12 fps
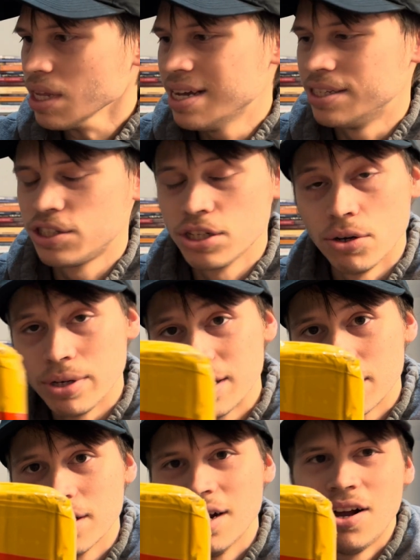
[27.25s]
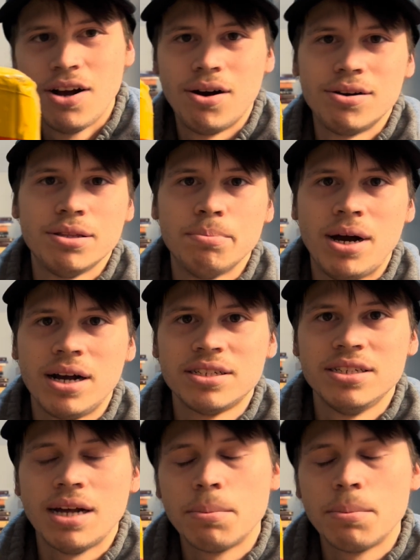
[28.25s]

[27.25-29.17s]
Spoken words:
And so here are the boxes.